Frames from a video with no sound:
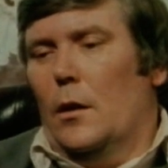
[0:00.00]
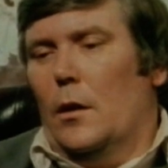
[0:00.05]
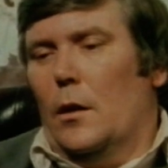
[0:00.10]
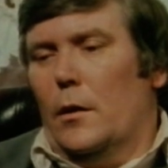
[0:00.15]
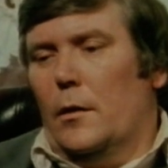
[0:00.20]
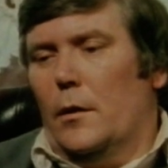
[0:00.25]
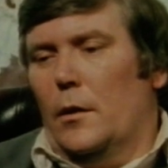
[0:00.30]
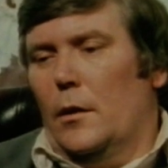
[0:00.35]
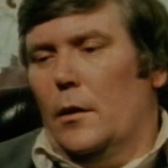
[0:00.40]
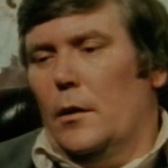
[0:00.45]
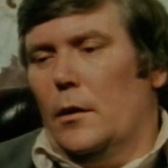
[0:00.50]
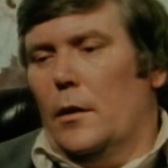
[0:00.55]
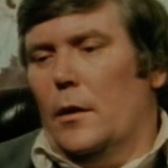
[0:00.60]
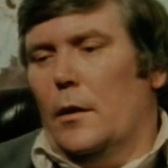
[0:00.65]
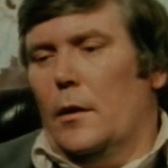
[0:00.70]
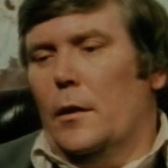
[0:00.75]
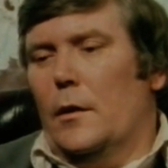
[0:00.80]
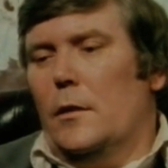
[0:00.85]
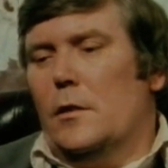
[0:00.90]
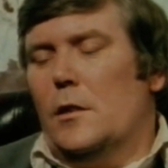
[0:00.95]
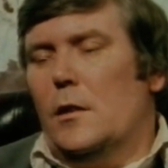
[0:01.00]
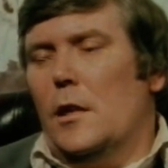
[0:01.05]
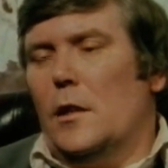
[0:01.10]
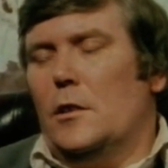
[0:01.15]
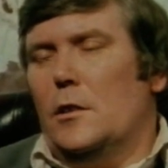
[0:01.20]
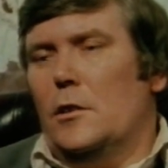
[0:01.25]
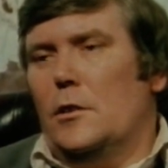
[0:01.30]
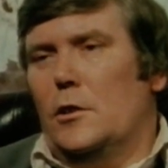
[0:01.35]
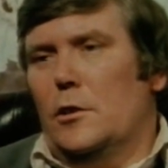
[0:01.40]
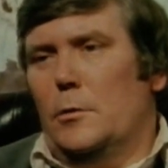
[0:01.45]
I think uh, there's
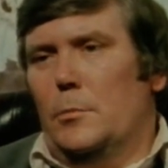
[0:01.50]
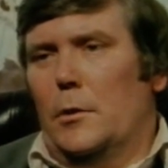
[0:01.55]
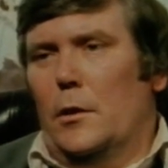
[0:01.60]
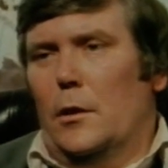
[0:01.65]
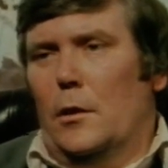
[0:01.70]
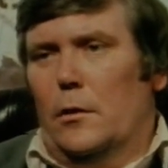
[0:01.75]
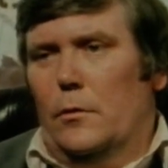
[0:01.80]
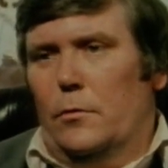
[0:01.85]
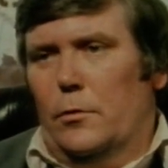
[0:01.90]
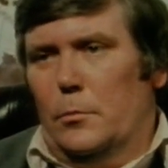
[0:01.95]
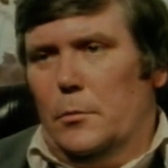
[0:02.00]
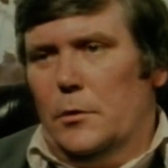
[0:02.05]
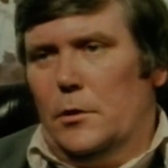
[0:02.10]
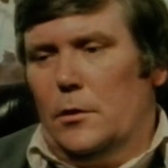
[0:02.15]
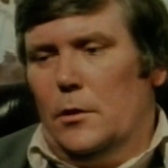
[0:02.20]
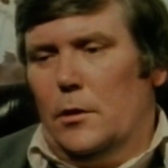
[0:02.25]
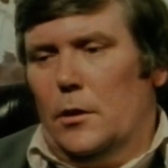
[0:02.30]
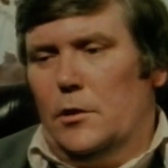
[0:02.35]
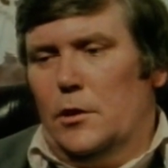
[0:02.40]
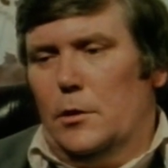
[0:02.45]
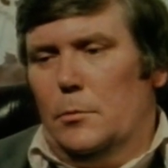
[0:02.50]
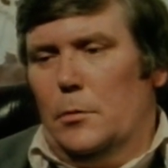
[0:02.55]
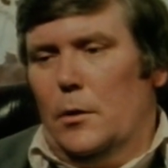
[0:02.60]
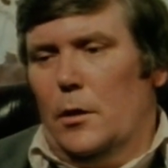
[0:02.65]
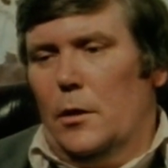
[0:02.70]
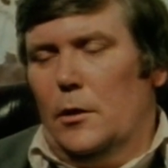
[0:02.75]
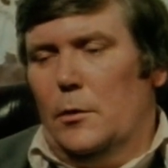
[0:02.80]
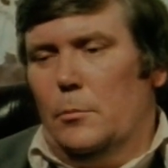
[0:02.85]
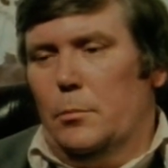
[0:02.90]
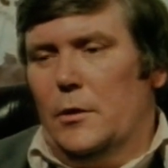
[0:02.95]
lessons to be learned from Mister
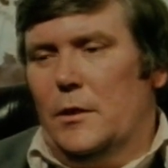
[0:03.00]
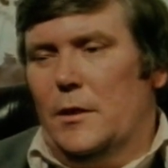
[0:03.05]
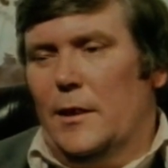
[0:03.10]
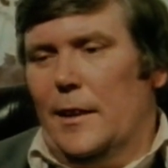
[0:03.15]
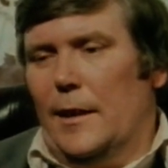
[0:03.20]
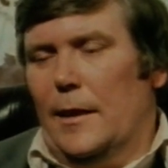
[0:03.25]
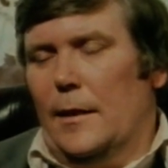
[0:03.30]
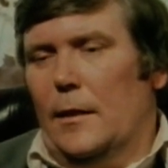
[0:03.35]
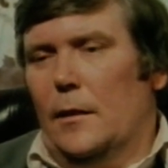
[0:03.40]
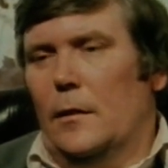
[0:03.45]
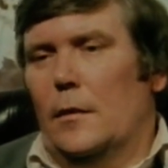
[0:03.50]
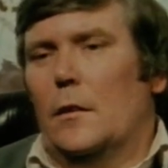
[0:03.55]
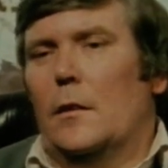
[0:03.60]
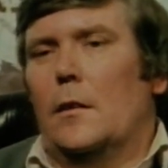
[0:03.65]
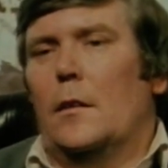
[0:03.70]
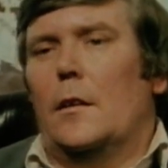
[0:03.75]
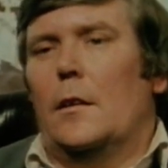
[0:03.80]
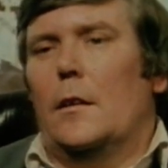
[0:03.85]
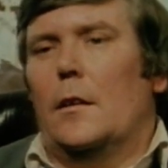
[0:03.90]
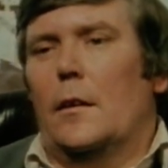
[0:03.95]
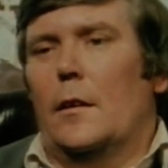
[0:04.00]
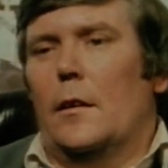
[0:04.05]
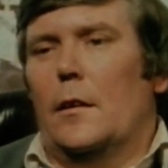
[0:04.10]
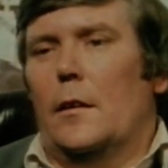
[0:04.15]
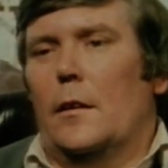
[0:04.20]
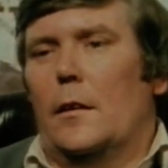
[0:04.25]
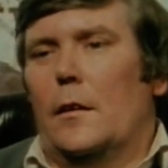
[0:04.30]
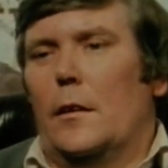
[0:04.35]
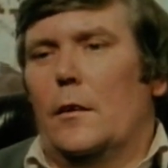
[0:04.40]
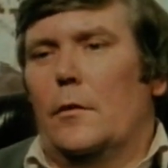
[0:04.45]
Archibald in particular uh,
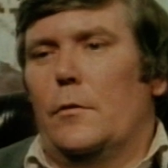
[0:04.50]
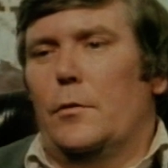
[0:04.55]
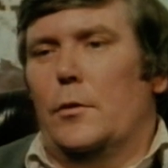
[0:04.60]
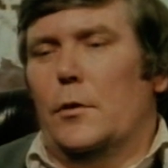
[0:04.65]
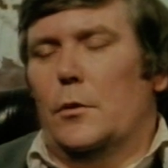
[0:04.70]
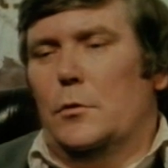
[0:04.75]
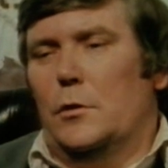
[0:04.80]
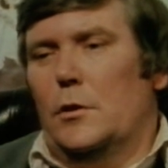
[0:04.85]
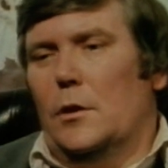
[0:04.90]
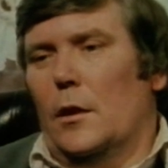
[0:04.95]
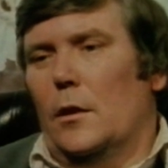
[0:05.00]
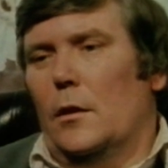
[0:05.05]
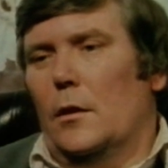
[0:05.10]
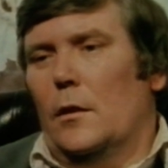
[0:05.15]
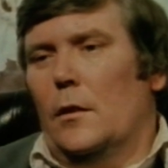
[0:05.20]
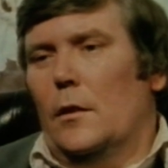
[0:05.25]
in future.